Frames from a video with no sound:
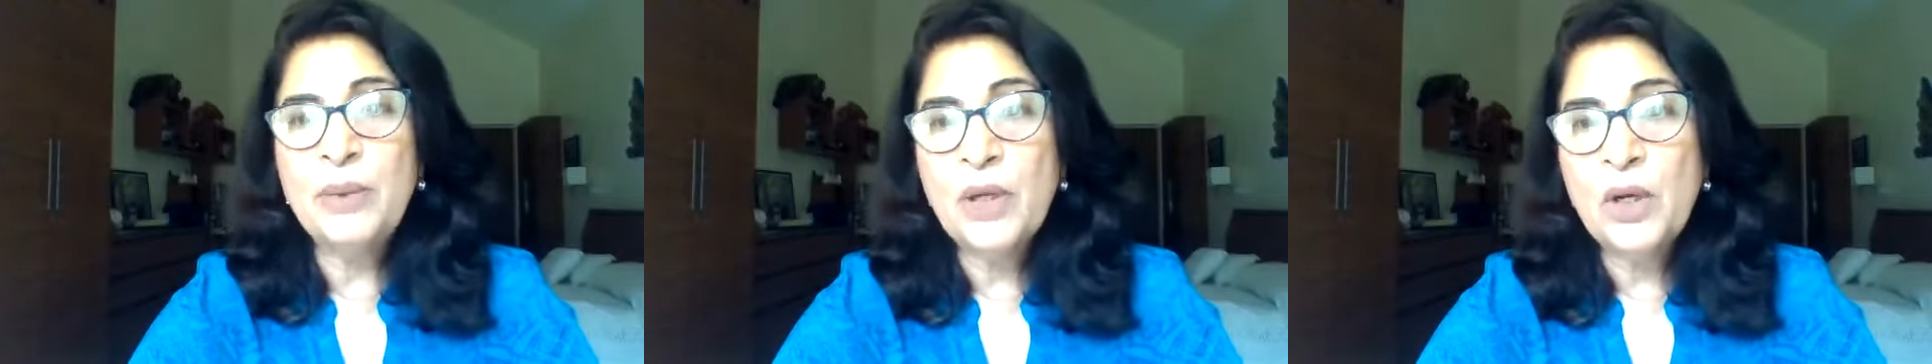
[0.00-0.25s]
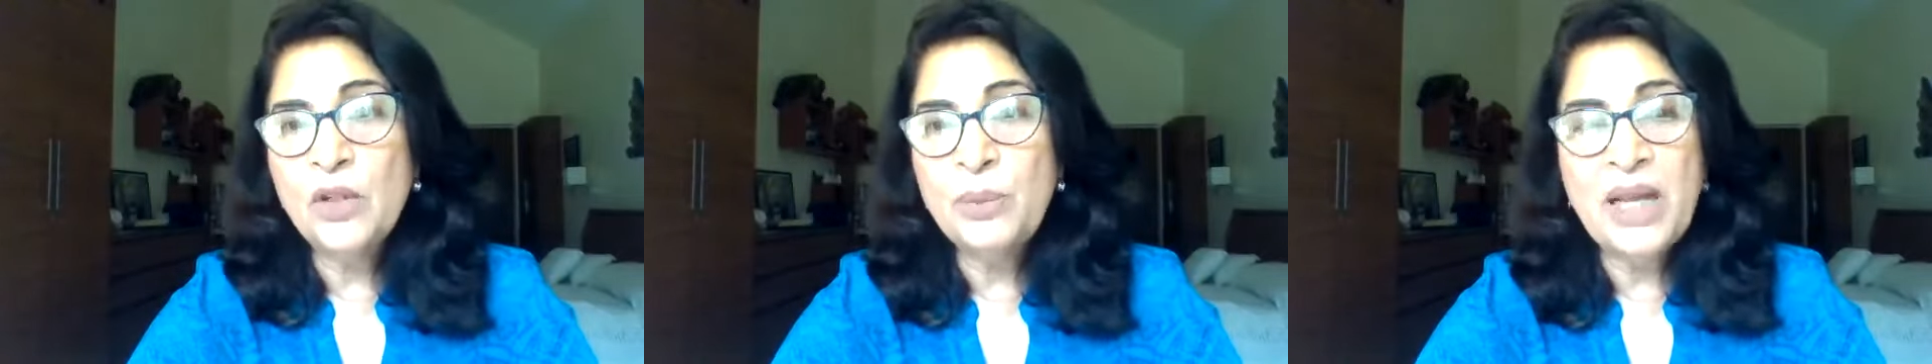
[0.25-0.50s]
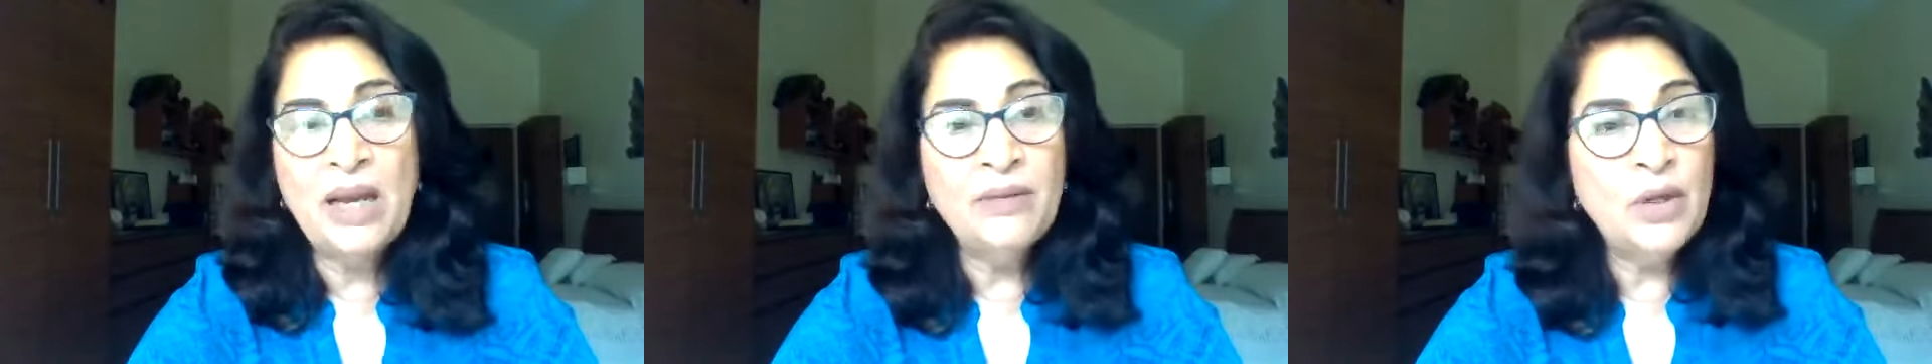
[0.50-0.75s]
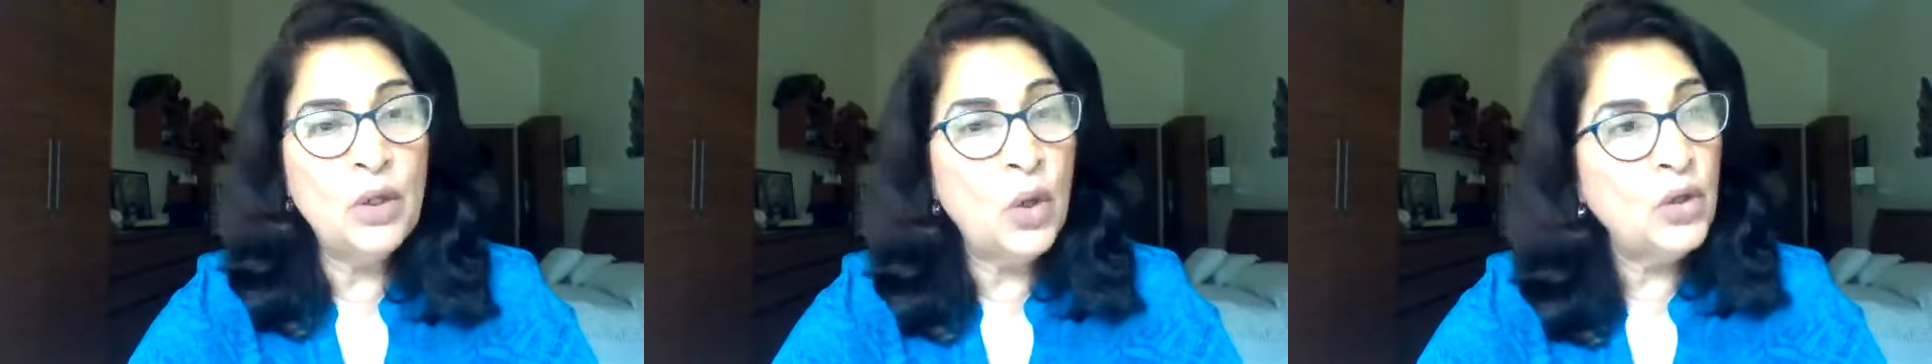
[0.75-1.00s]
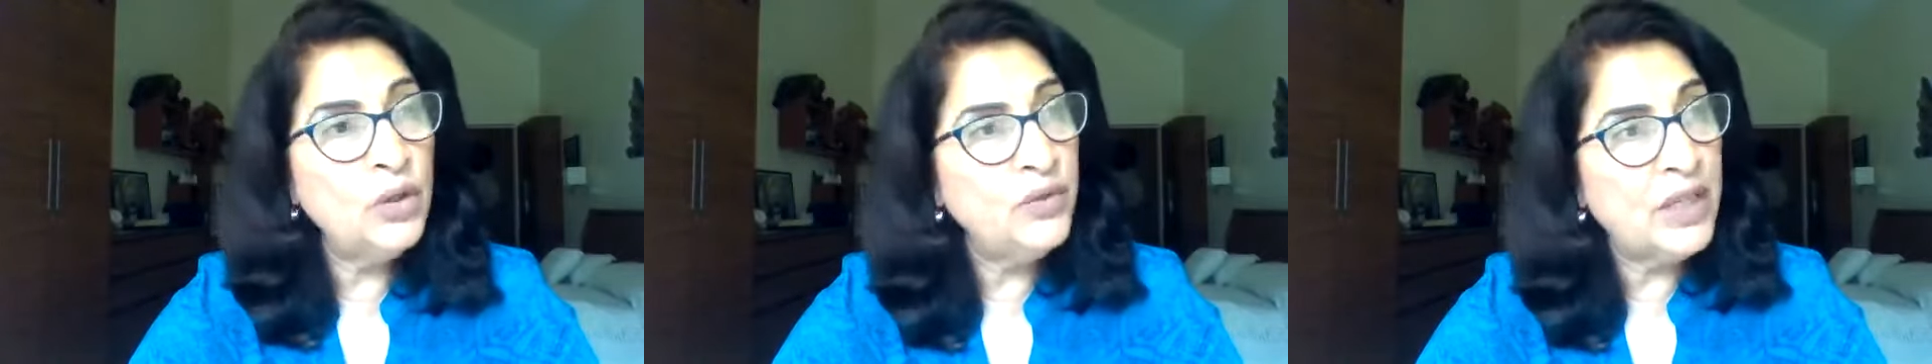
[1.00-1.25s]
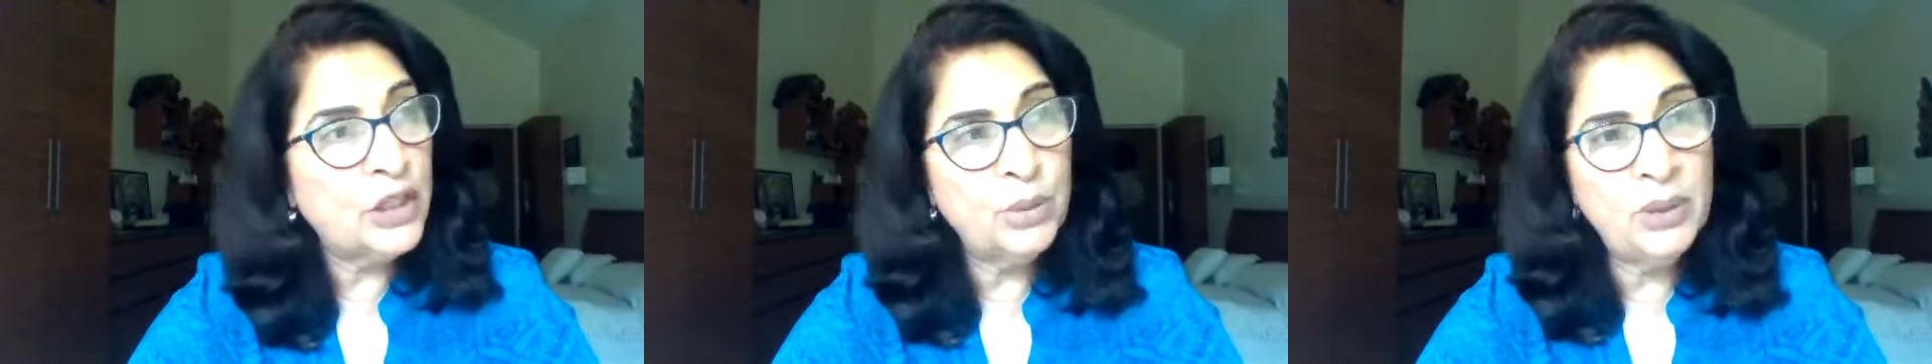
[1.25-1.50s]
because we have a lot of
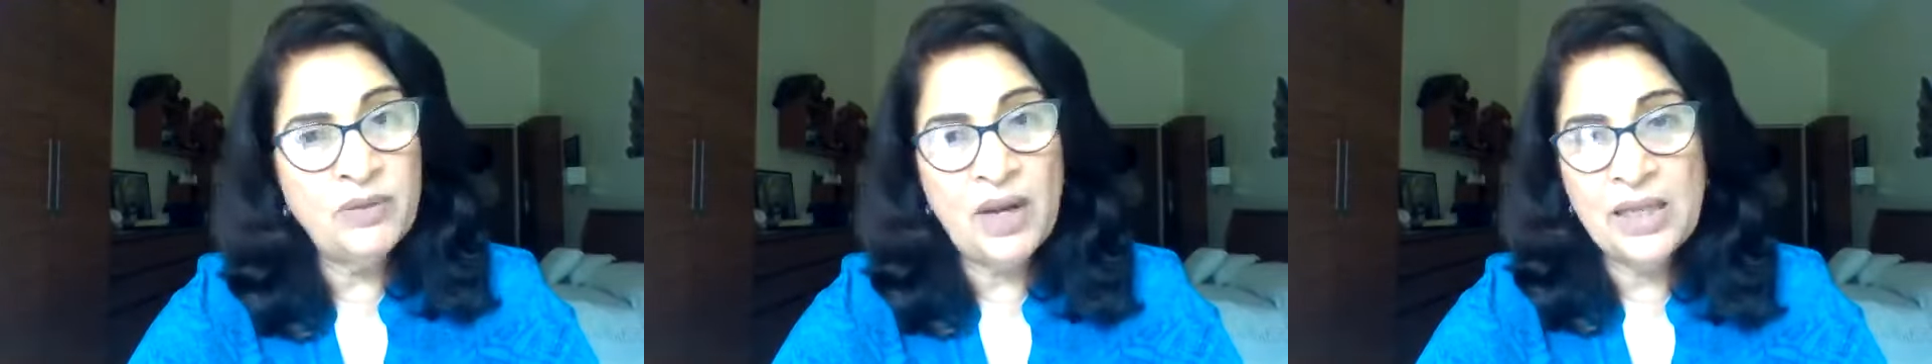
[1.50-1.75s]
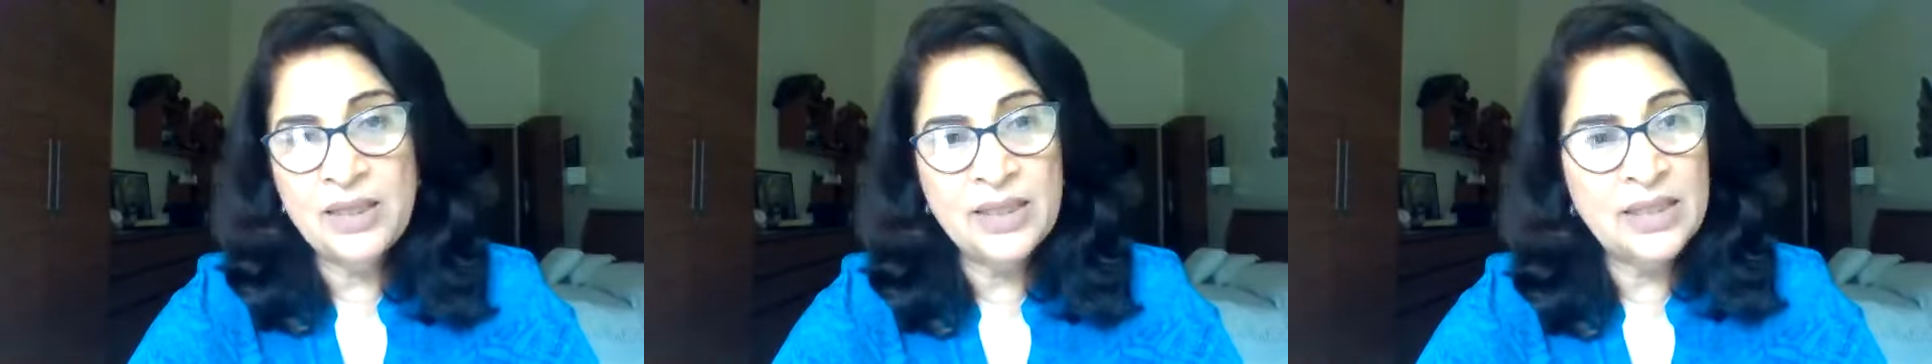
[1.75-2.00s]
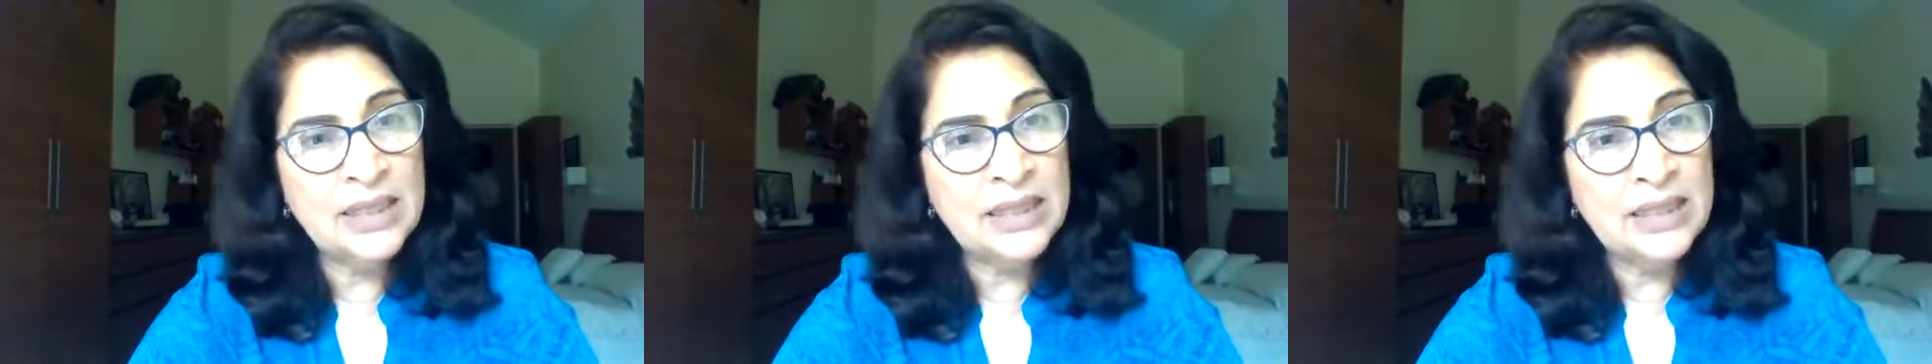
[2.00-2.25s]
sexual violence in